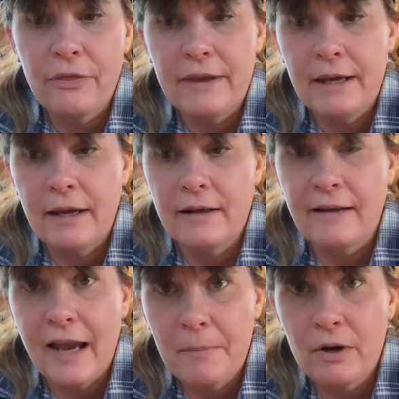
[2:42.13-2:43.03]
the
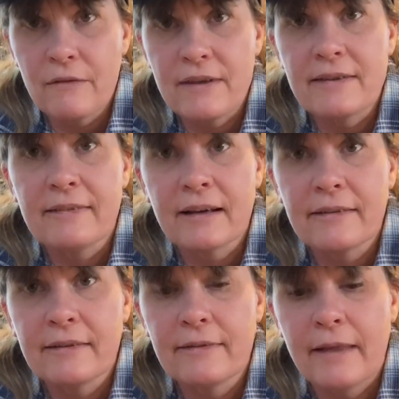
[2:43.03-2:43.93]
diameter of these
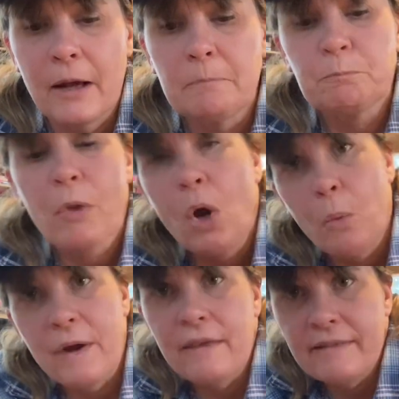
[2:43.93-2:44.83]
sticks is that
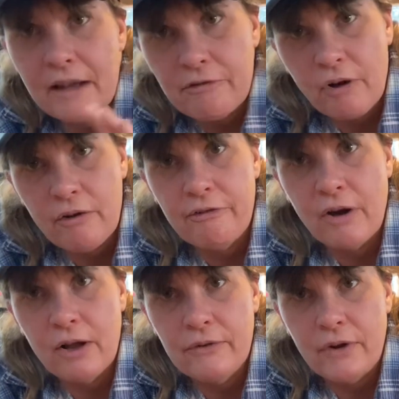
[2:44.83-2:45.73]
when the deadfall
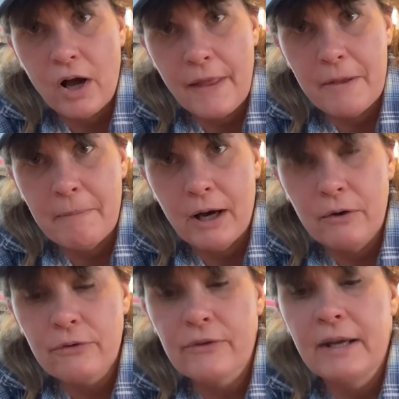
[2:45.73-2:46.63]
falls on the
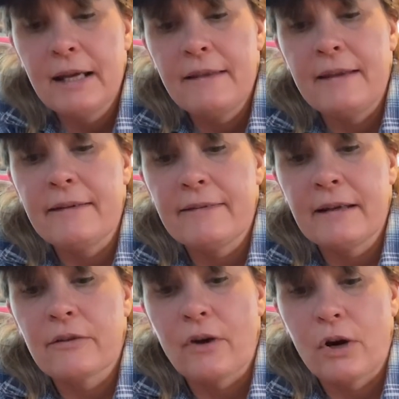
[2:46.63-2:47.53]
mouse, these
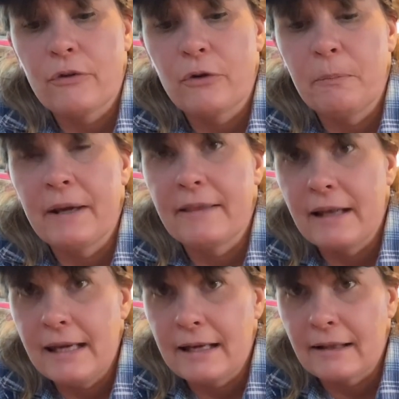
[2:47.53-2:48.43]
sticks aren't so big that
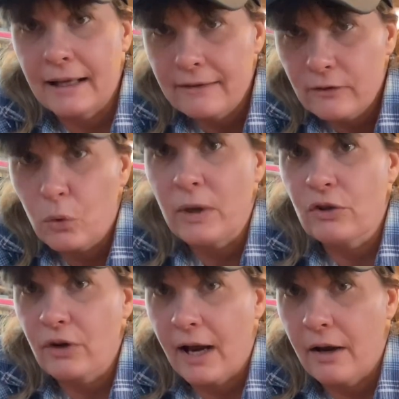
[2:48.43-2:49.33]
he can like
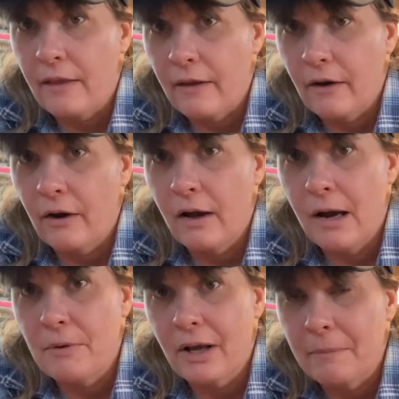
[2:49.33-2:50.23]
squeach out of there.
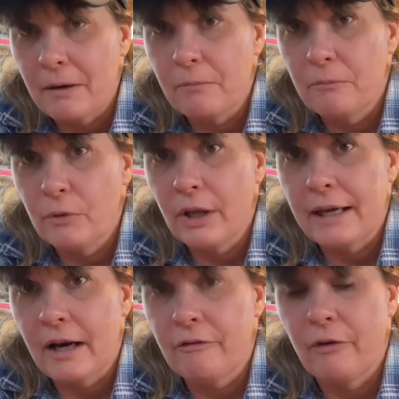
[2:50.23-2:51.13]
You got to be really
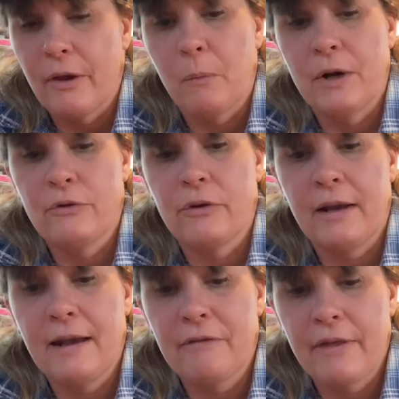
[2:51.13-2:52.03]
careful that once
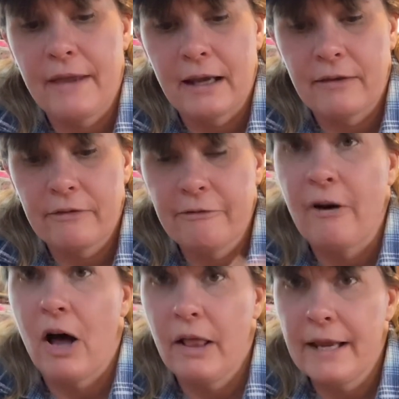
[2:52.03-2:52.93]
everything is
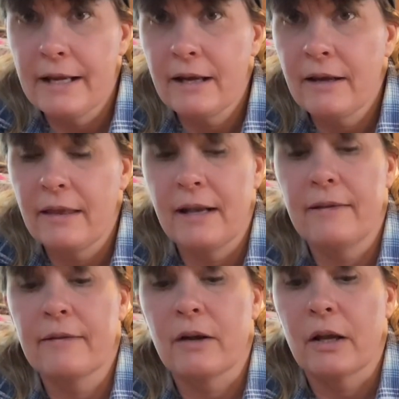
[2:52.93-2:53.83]
fallen, that
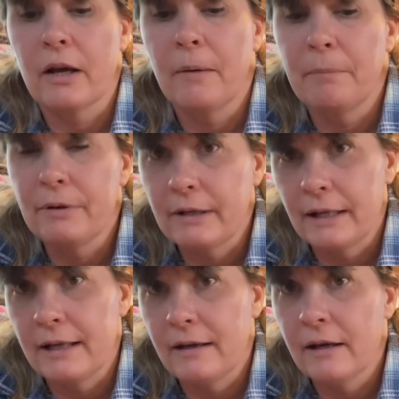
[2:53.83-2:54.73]
it's going to
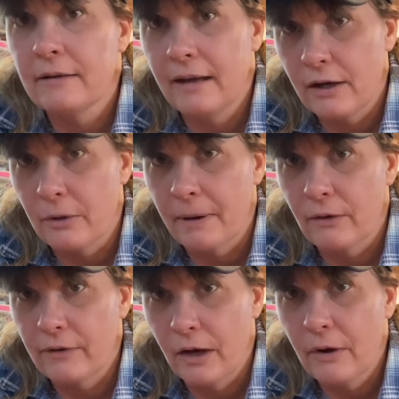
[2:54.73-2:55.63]
completely take your
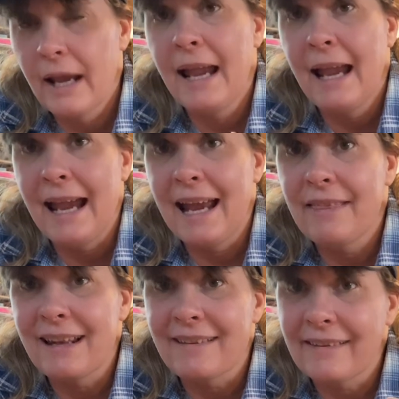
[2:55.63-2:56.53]
mouse out, and
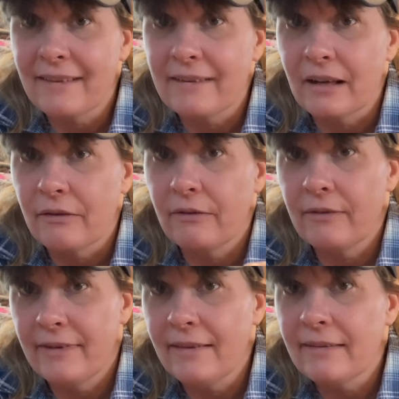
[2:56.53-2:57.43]
that it's
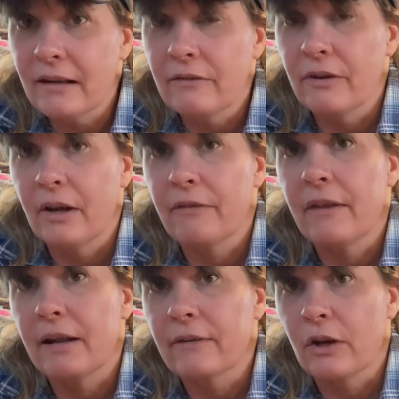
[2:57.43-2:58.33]
sensitive enough
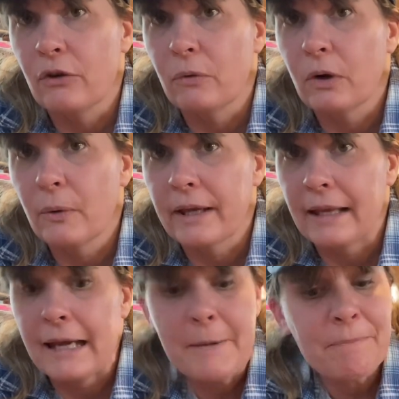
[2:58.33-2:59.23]
that it's going to do it
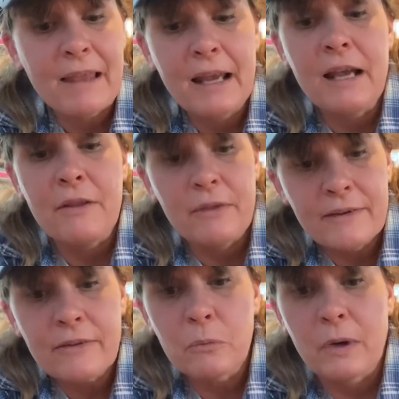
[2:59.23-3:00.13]
quickly.
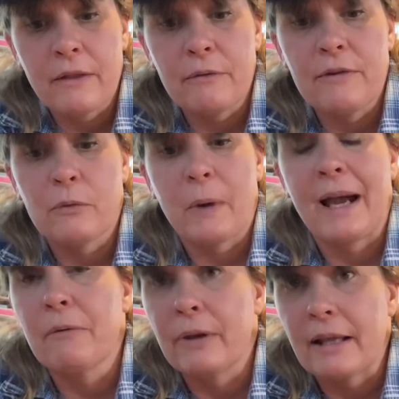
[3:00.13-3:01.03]
This is one of the reasons why I
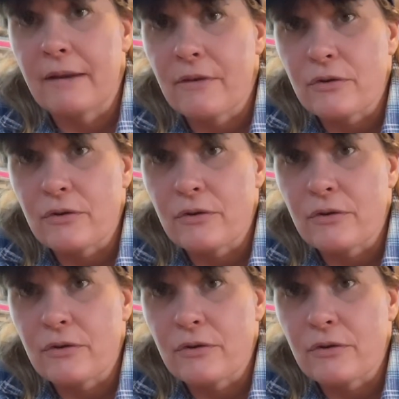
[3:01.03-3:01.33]
really love this